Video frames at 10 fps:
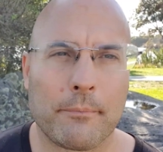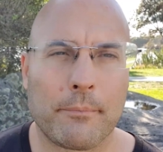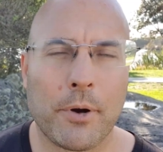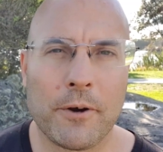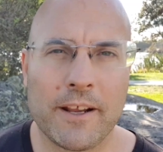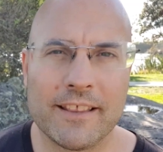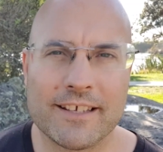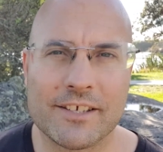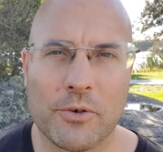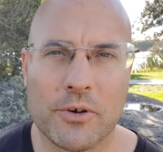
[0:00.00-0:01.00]
Putting
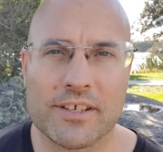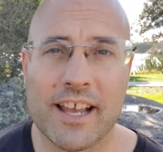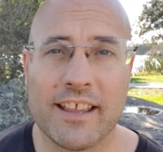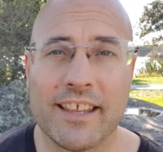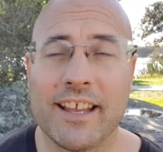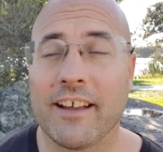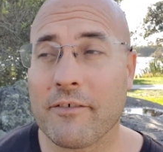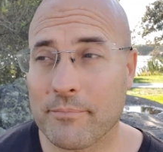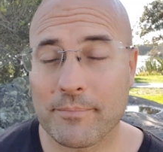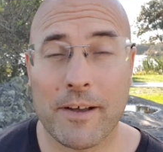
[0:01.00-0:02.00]
this course out there,
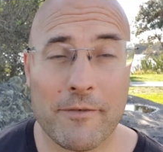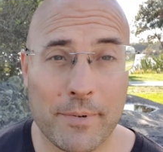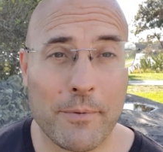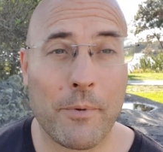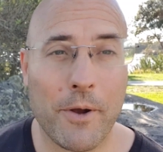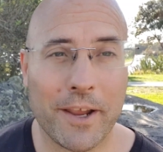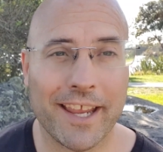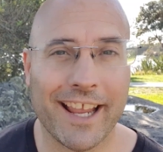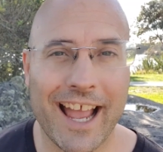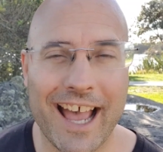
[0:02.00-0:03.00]
I've been
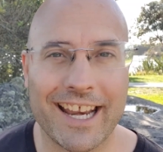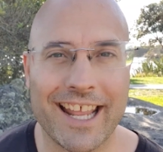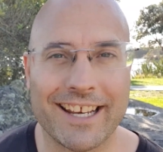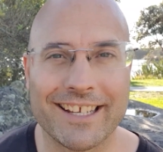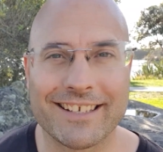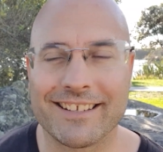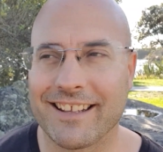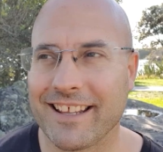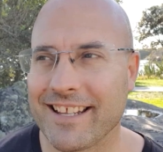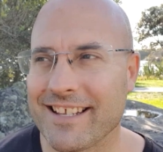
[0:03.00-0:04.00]
working hard at it.
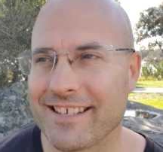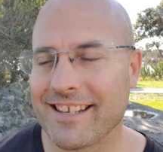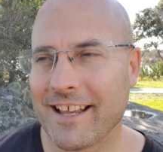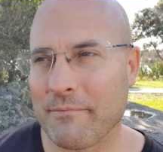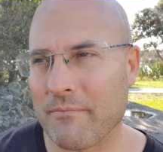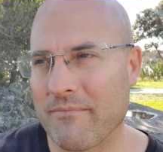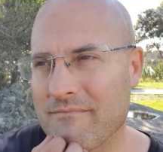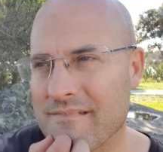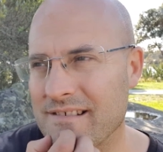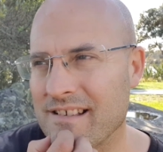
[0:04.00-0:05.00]
There's I
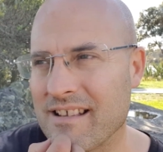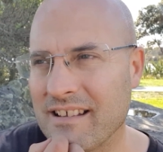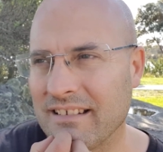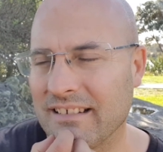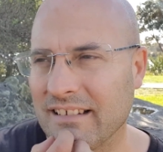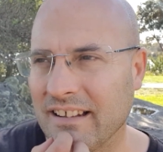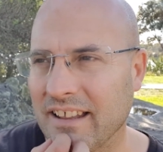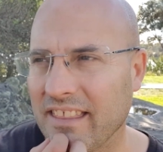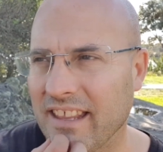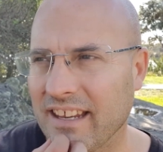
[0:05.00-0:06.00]

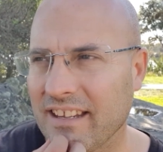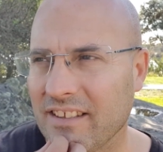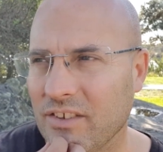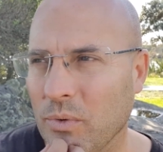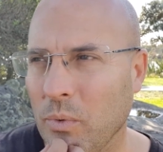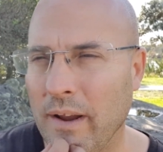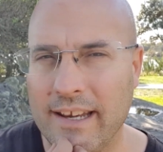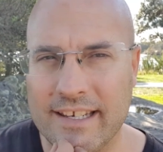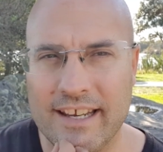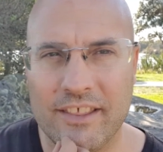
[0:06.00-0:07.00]
think
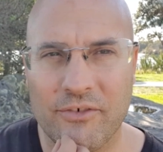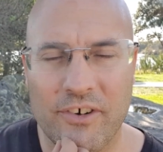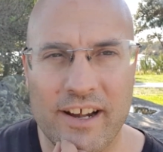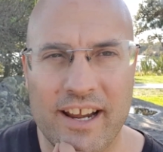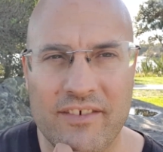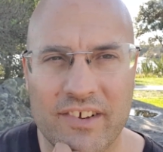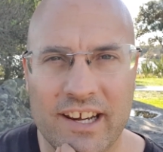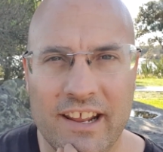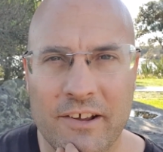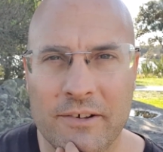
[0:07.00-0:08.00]
23
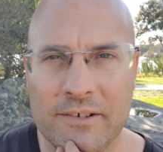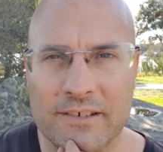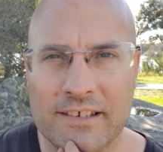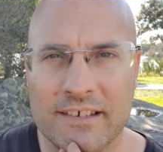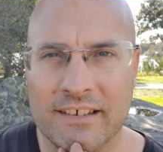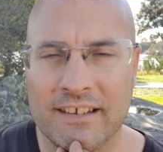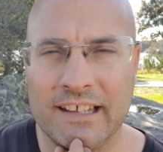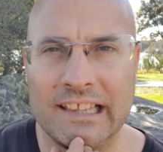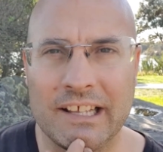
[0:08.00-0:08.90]
videos in the